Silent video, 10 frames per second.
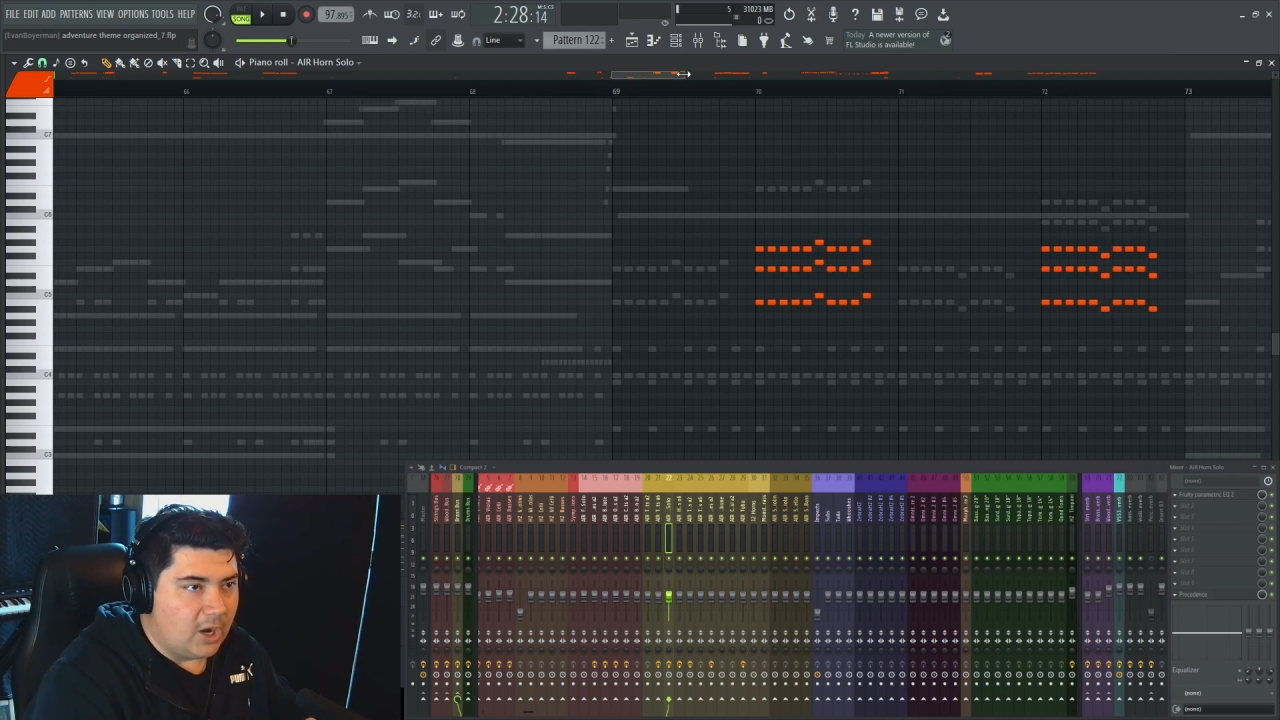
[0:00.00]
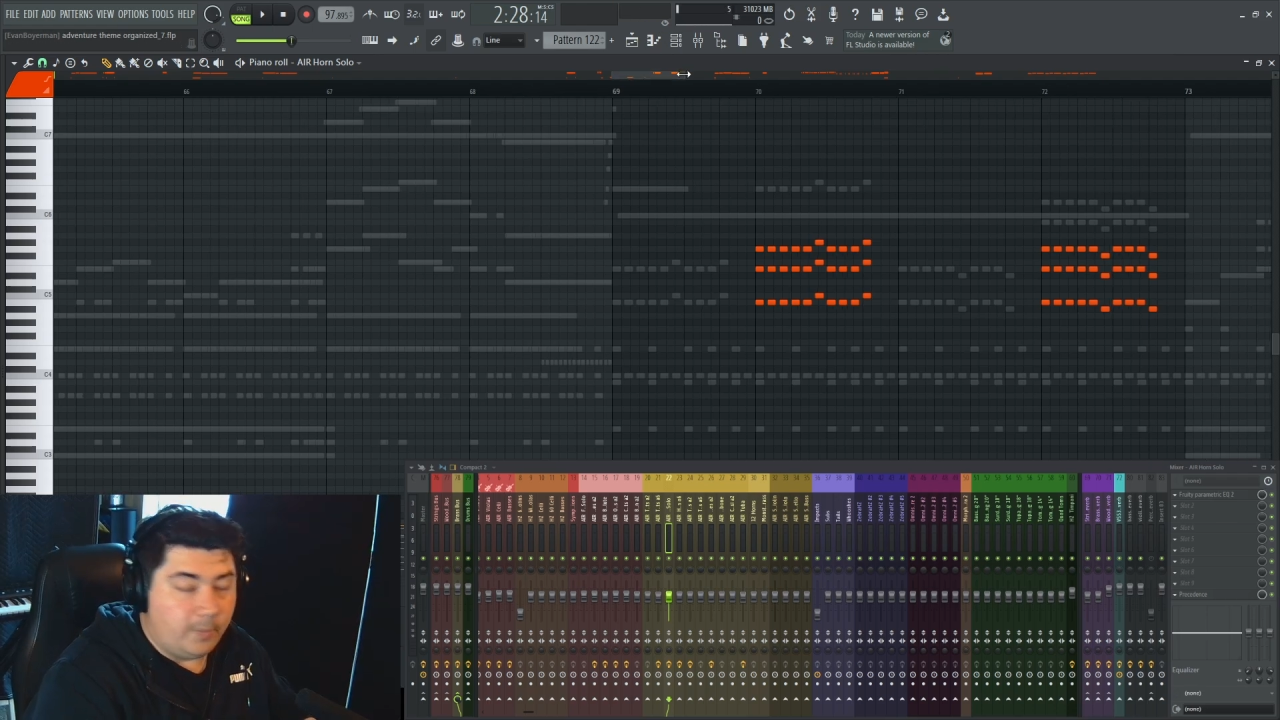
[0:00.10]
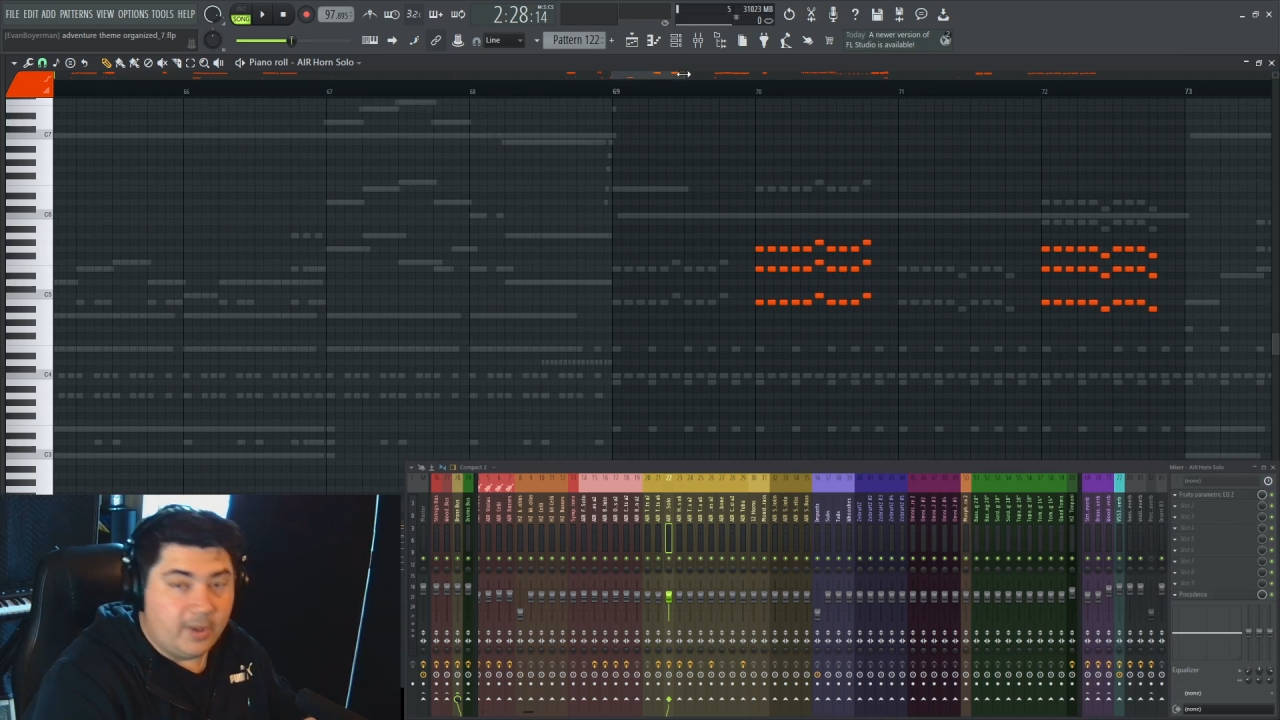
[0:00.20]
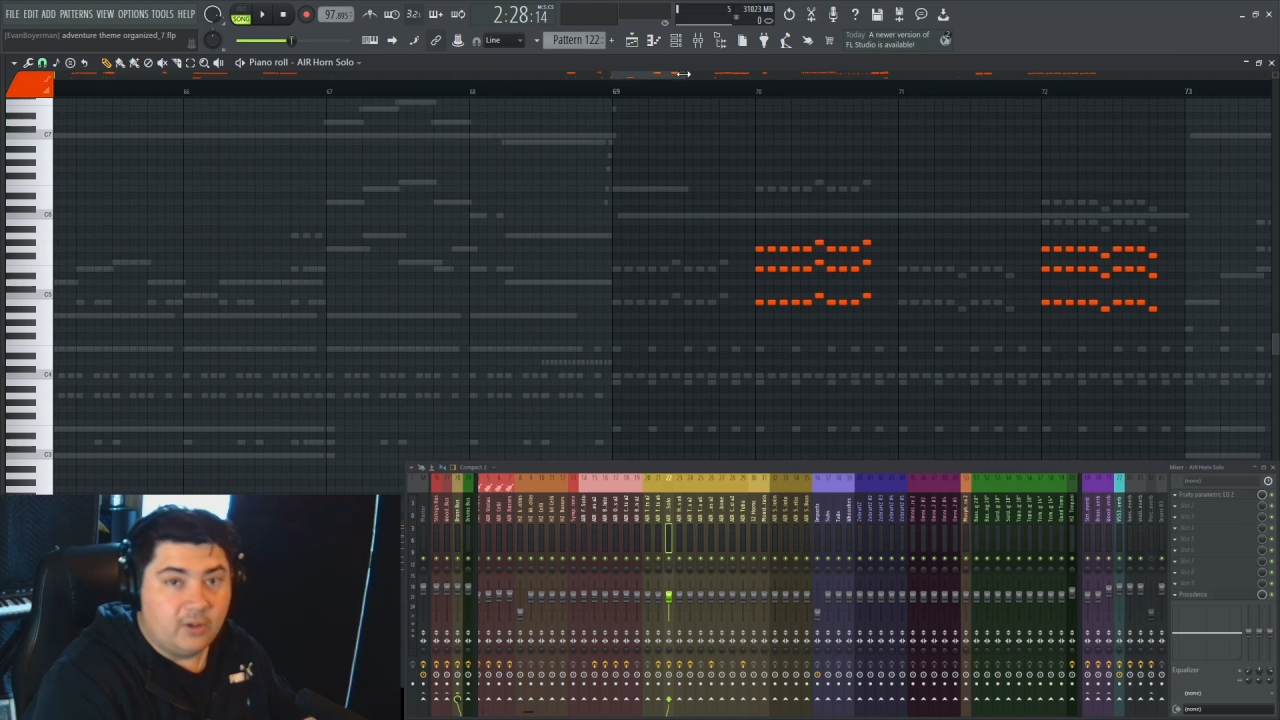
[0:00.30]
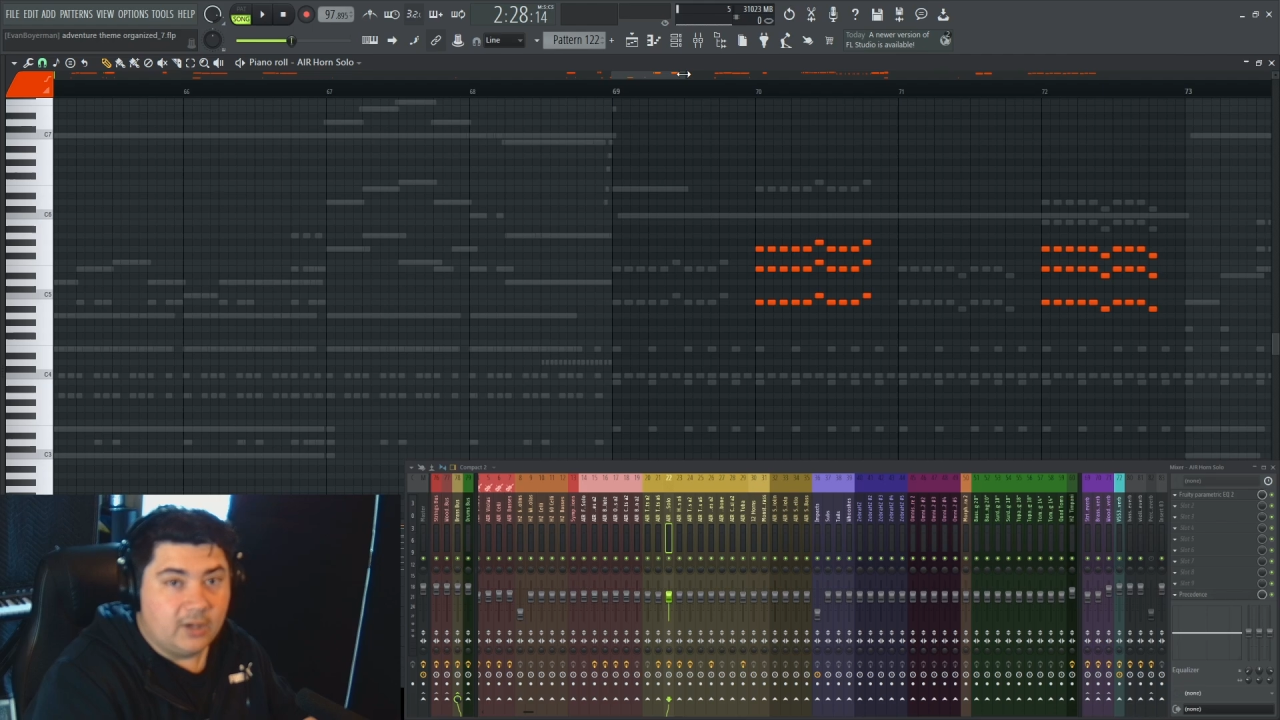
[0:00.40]

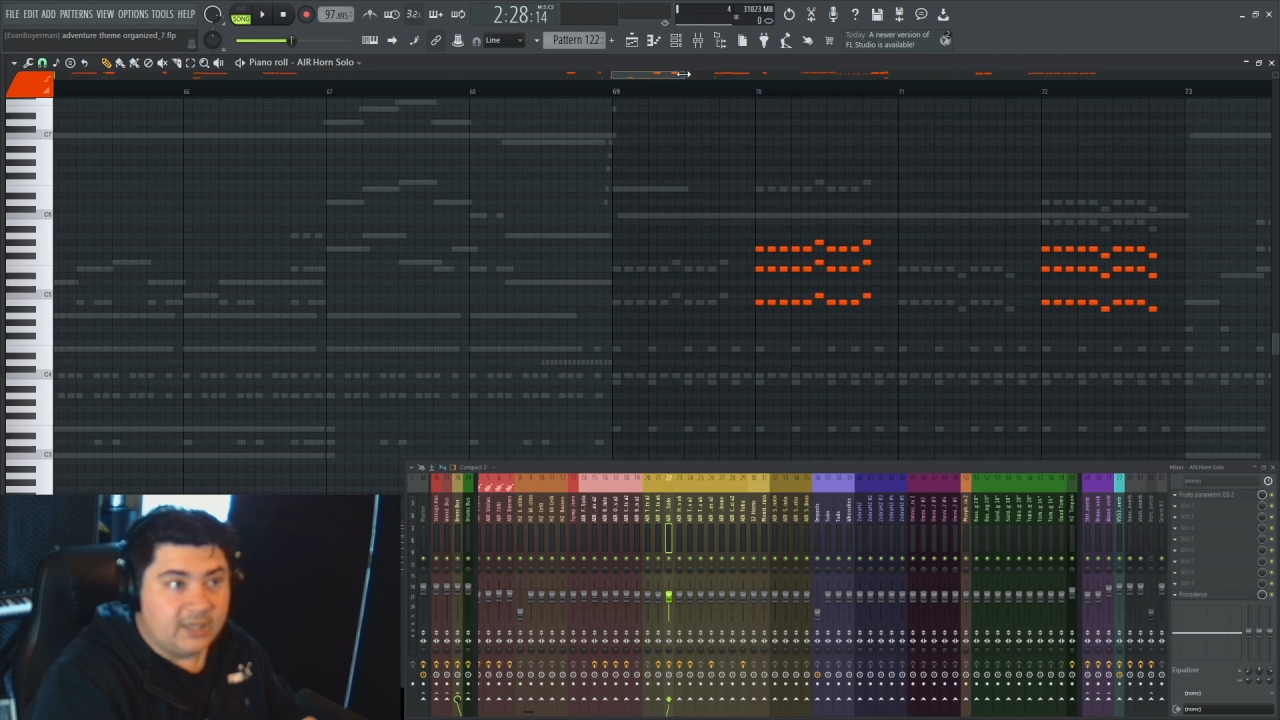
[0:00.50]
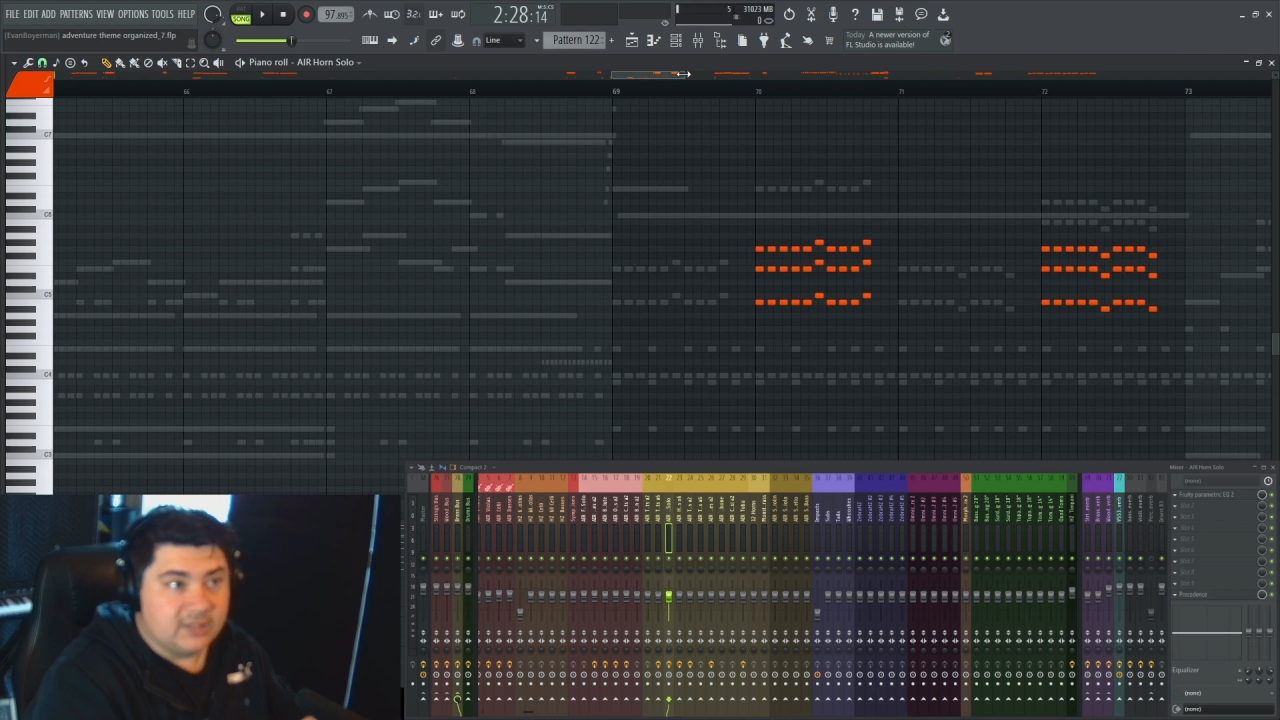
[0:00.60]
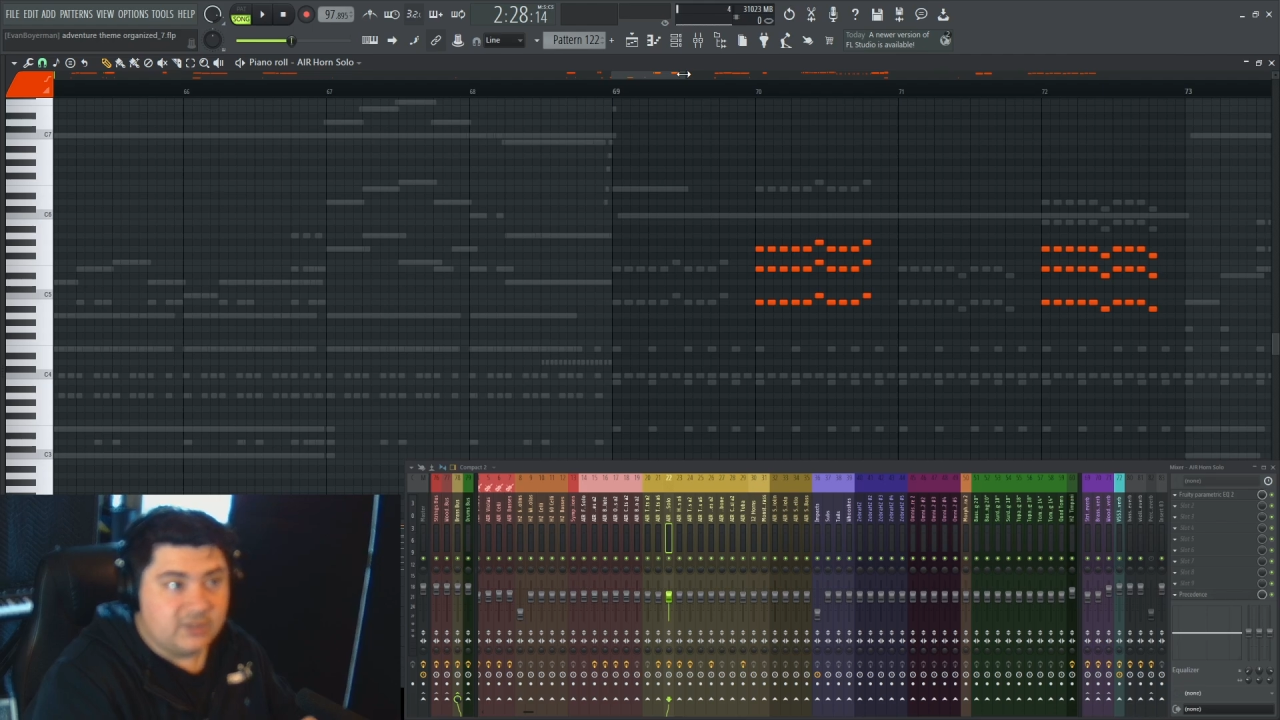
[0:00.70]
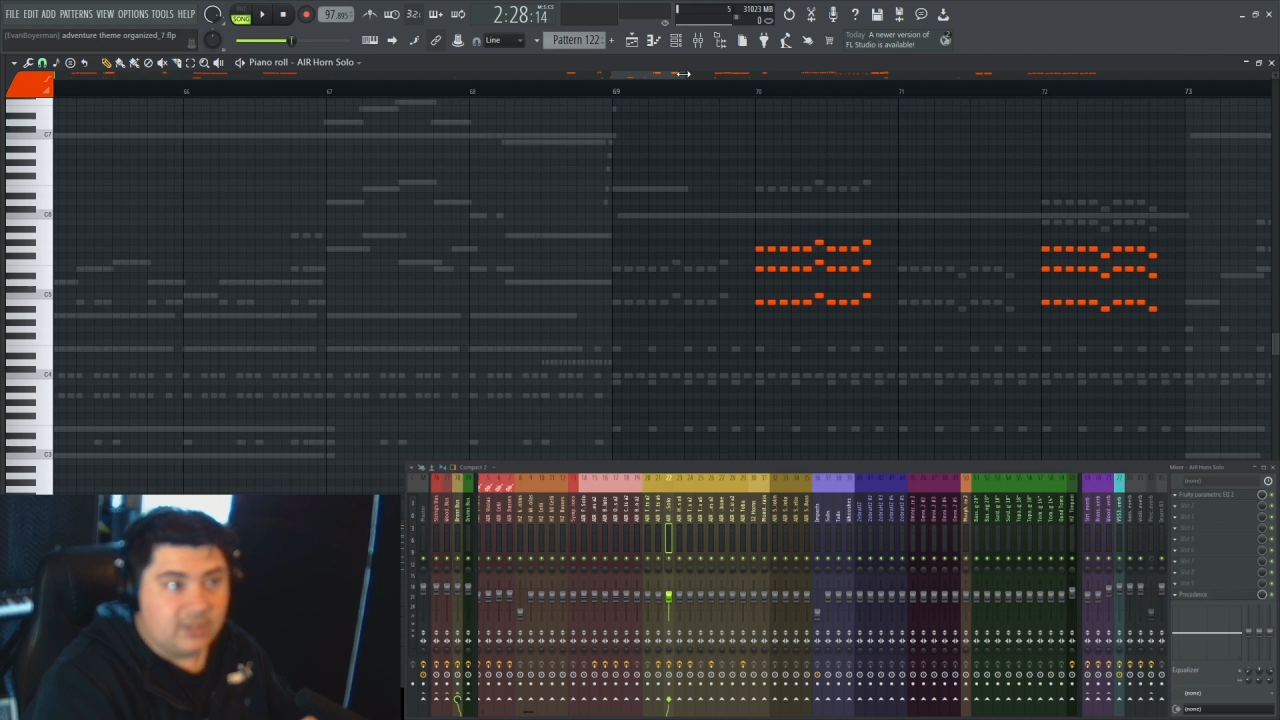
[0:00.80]
help out, I guess,